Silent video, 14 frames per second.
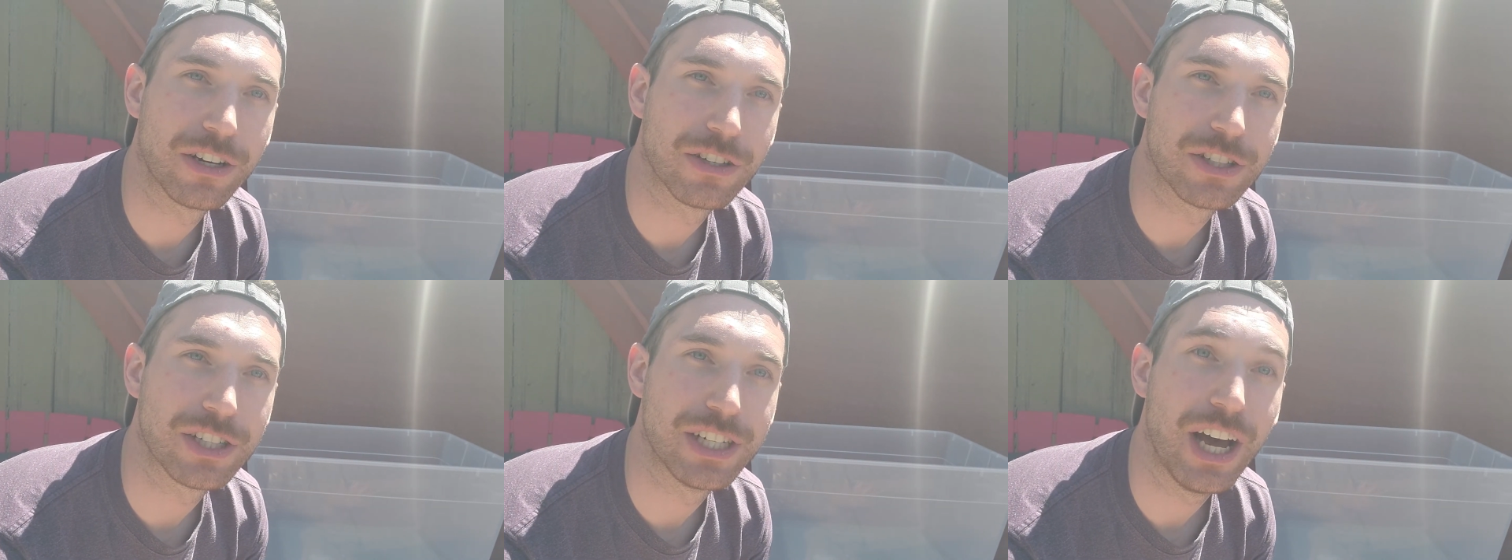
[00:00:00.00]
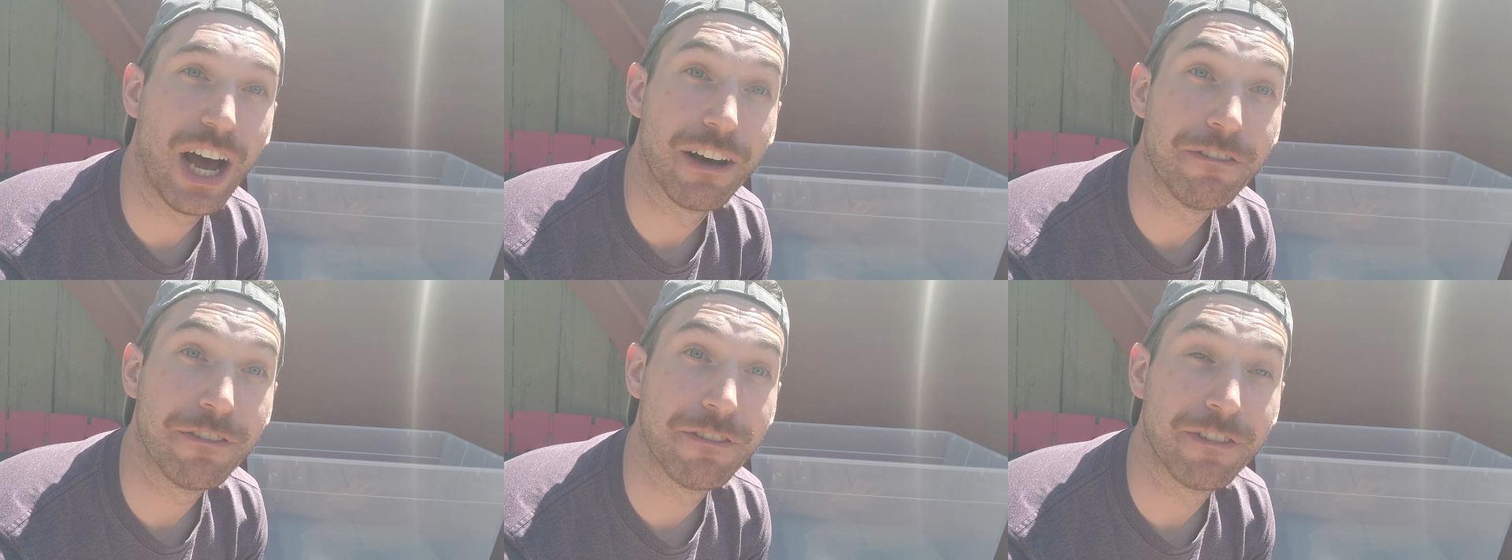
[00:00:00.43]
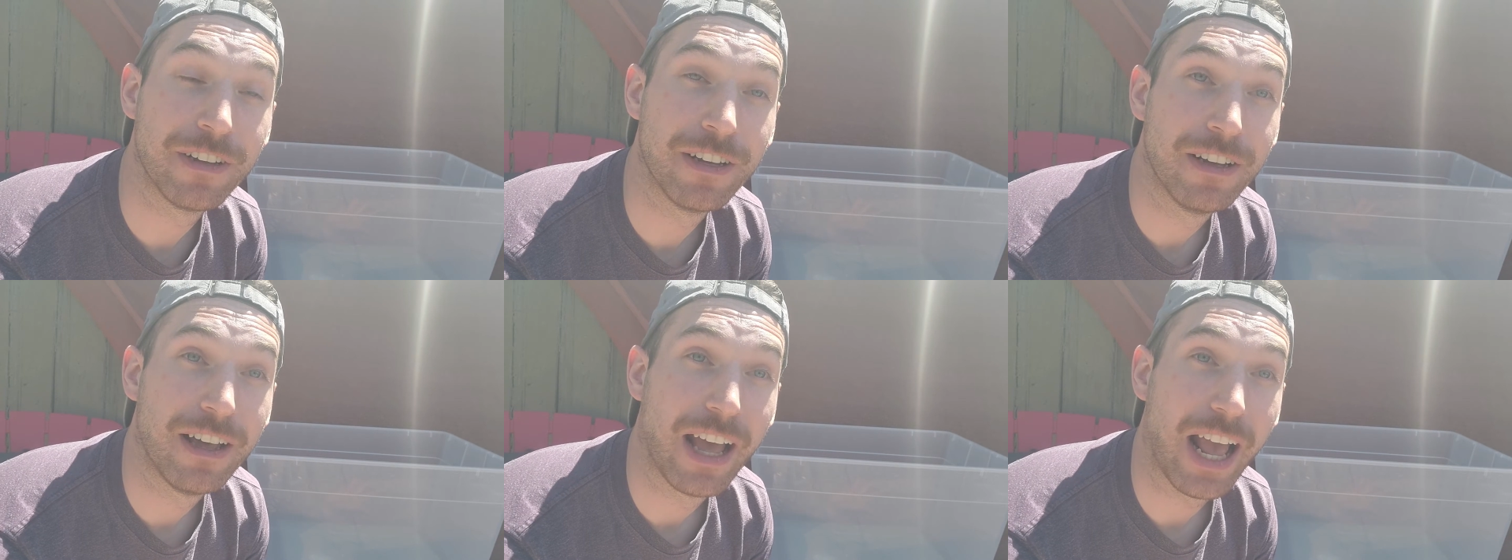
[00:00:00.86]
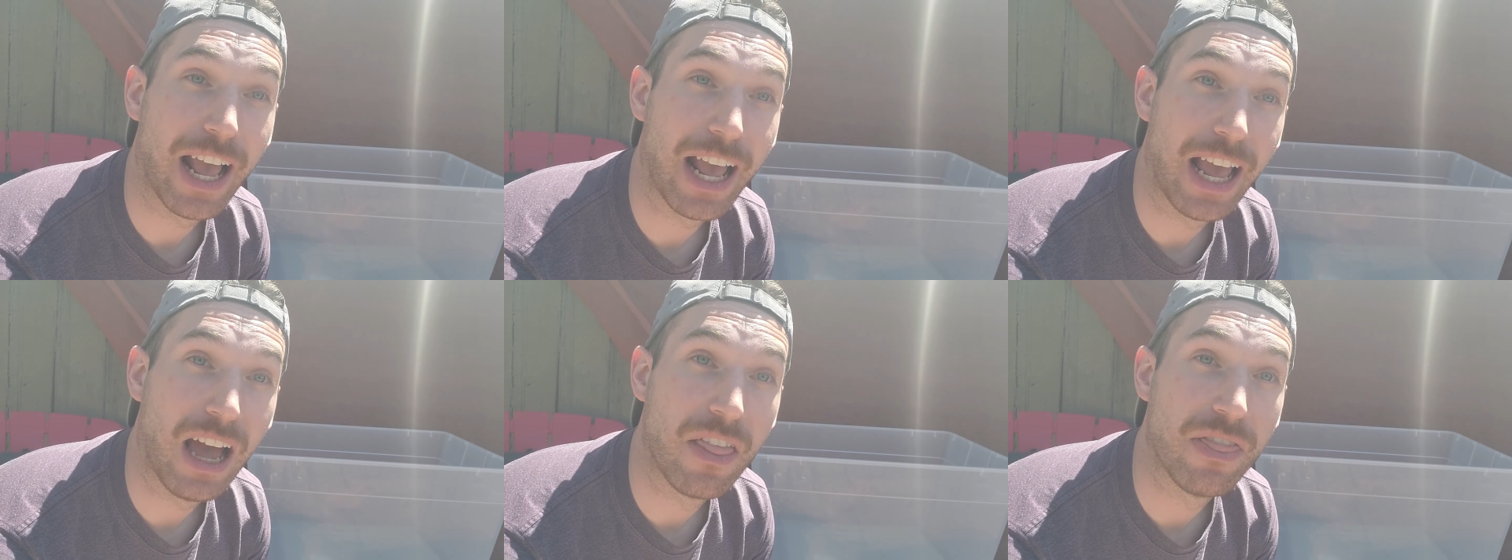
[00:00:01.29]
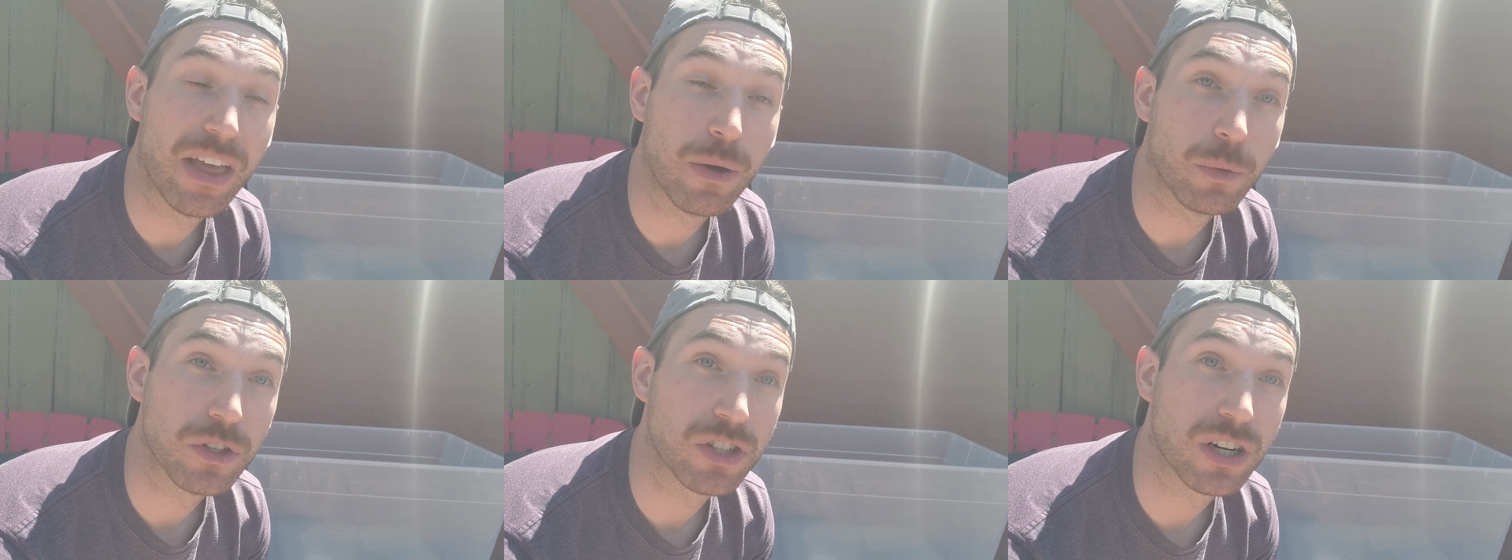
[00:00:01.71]
stuff, and they
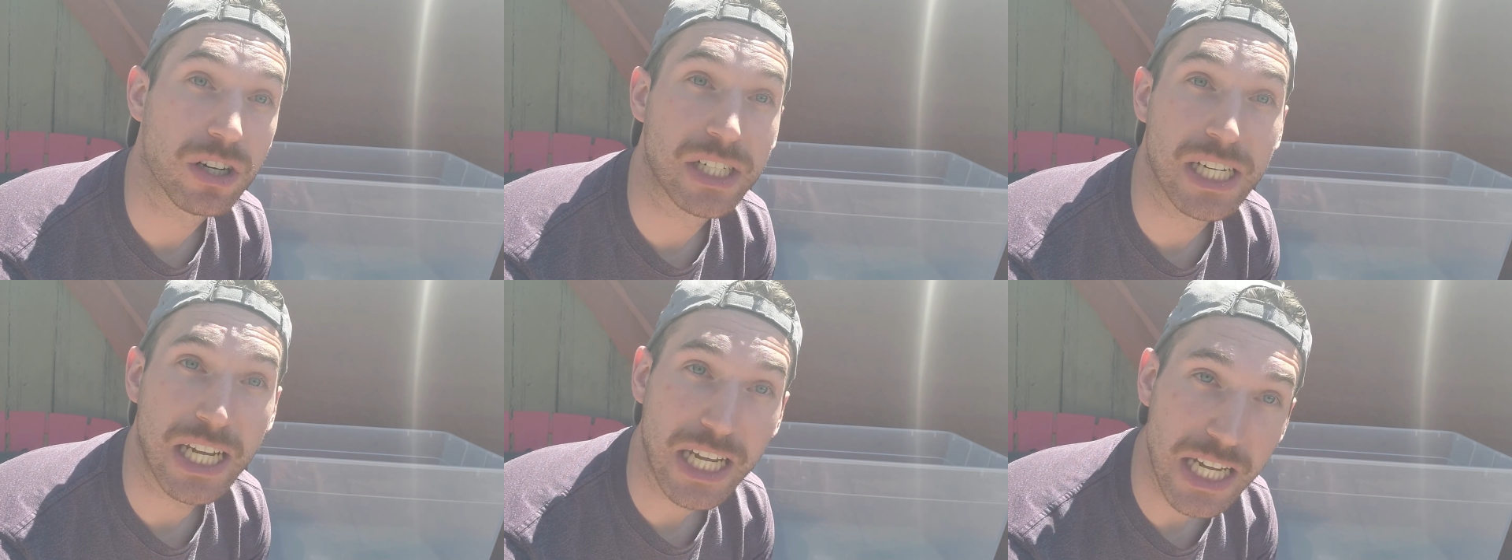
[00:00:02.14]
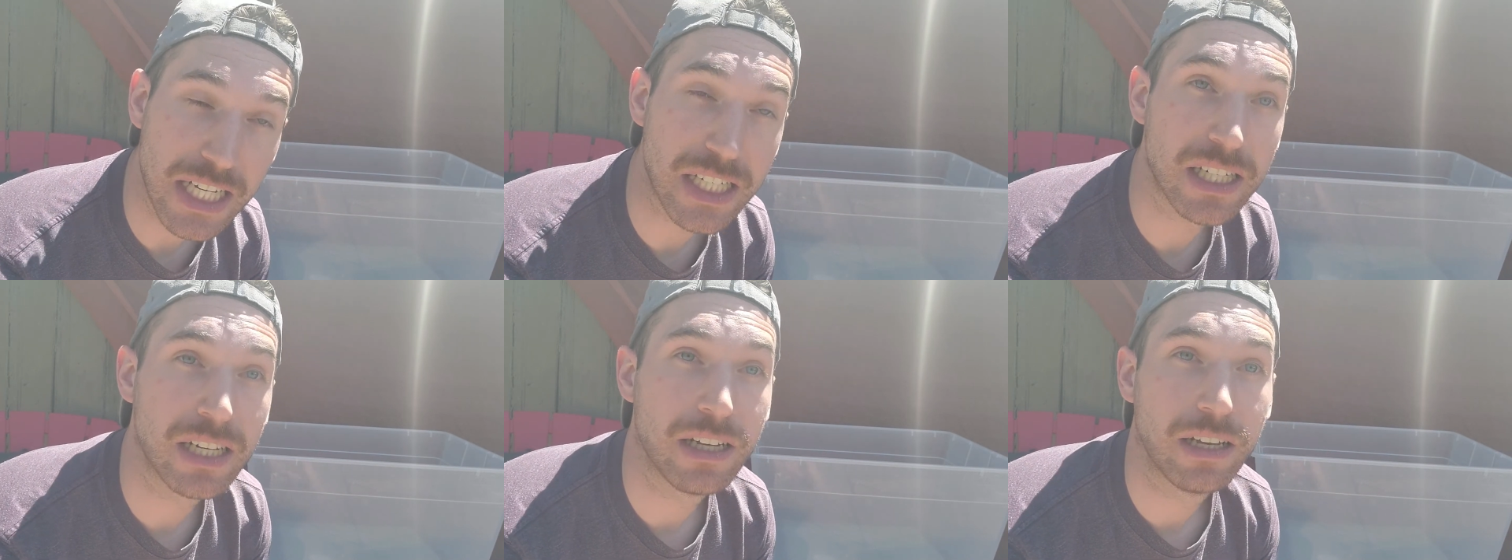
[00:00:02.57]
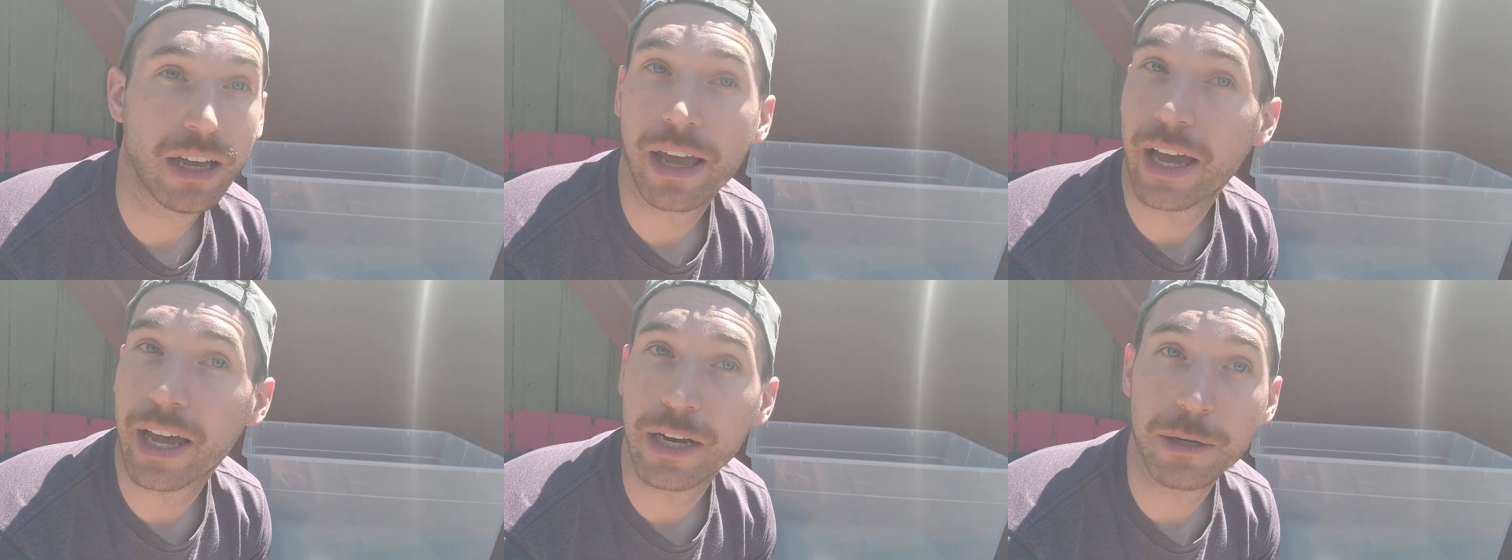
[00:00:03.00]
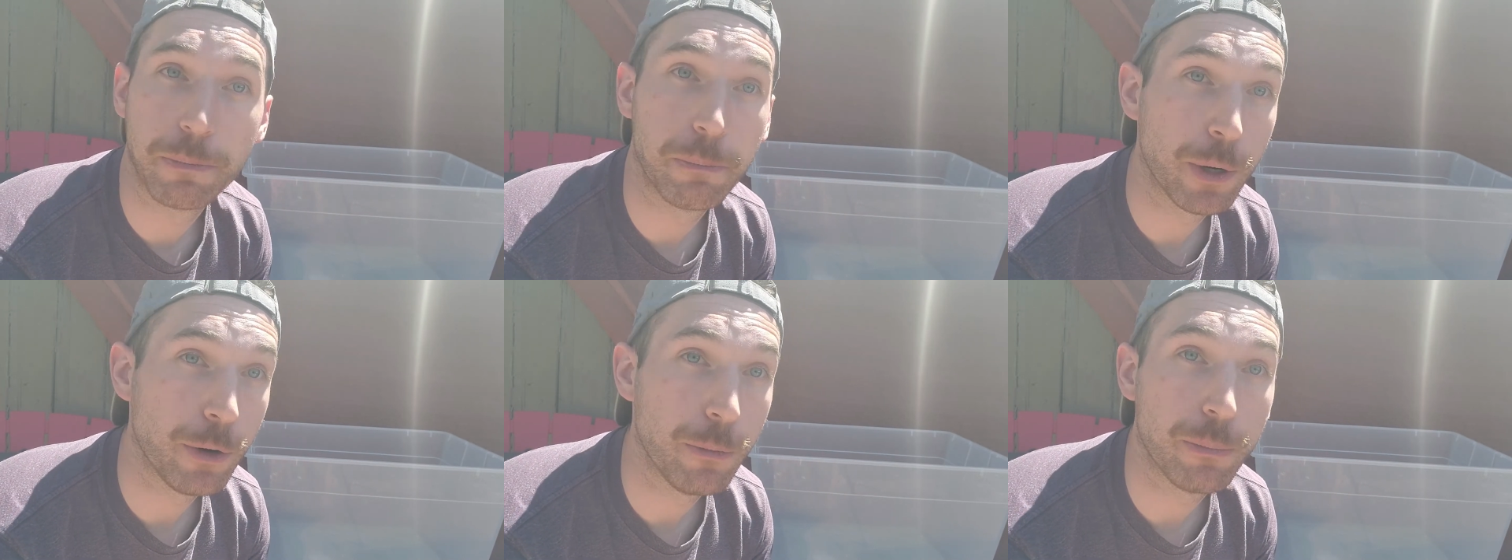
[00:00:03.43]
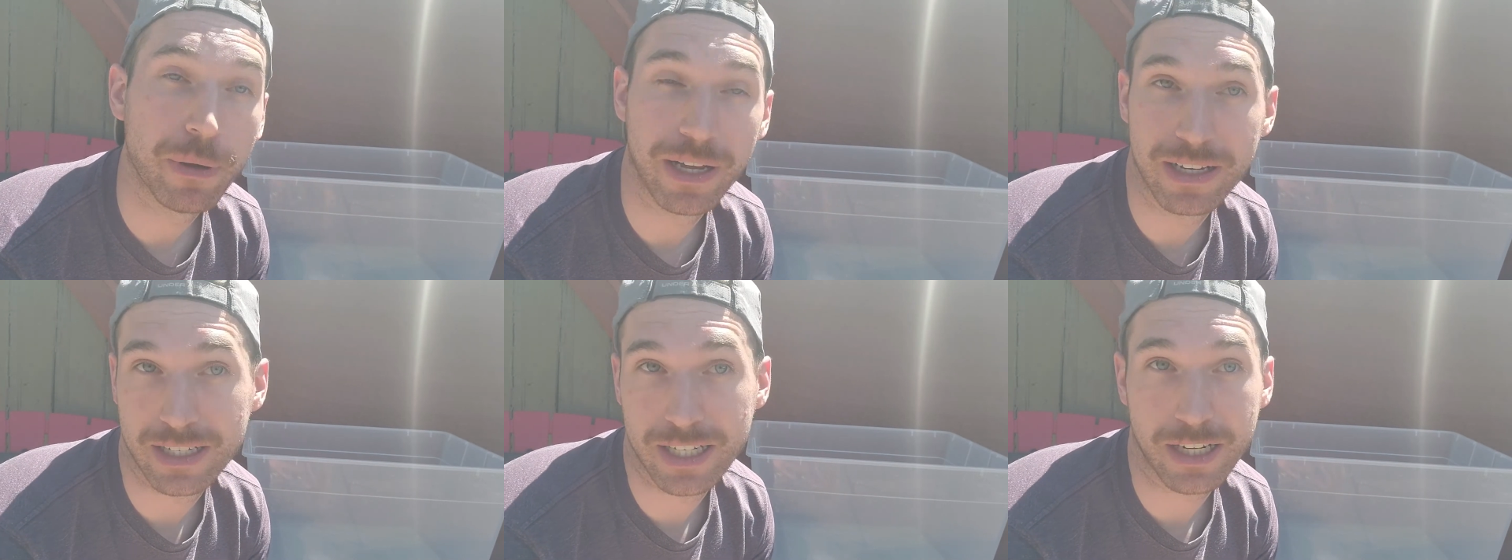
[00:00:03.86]
will start to eat and poop
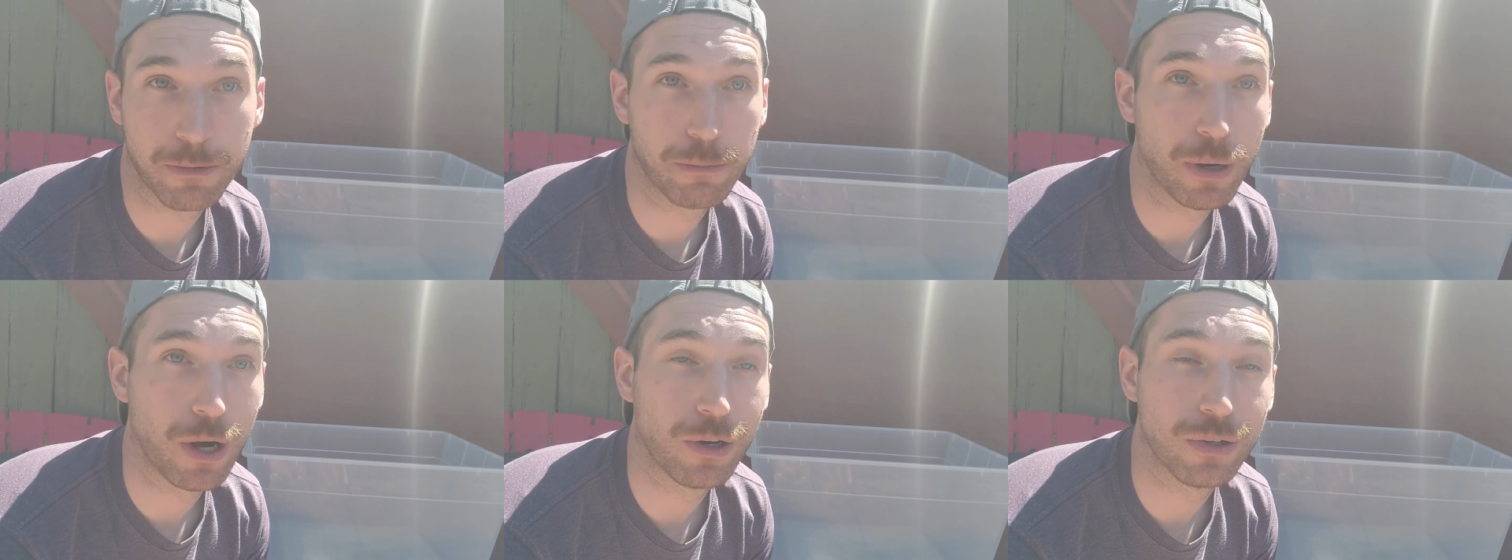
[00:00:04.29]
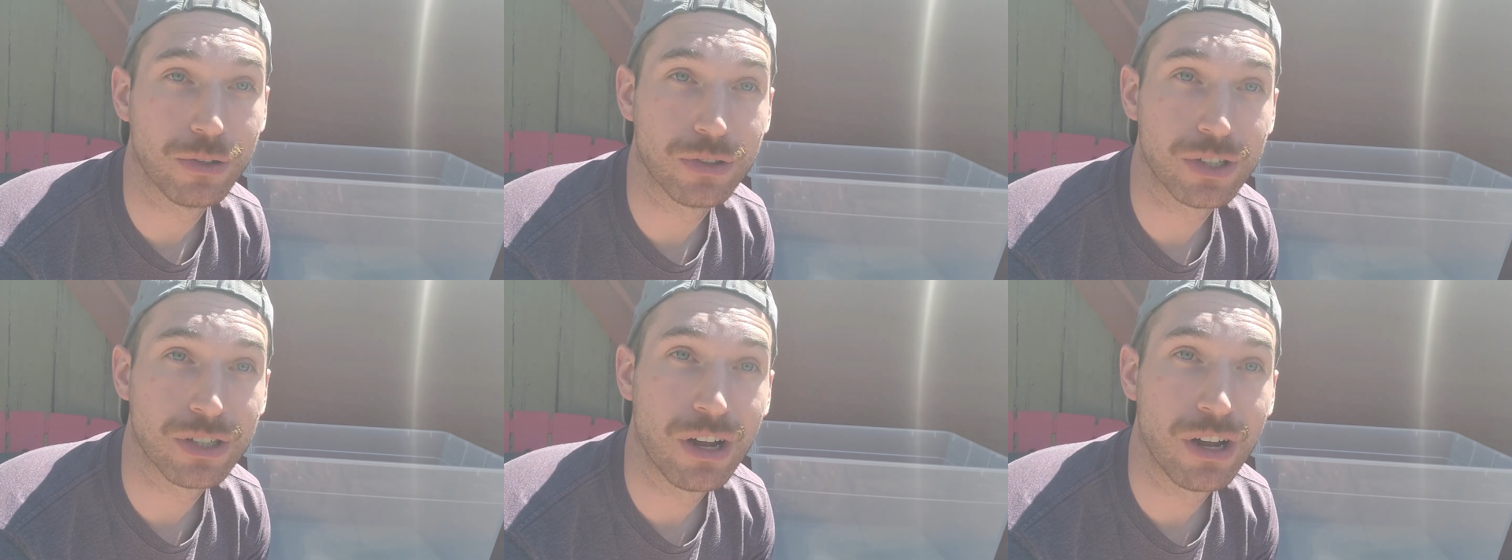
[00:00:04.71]
and decompose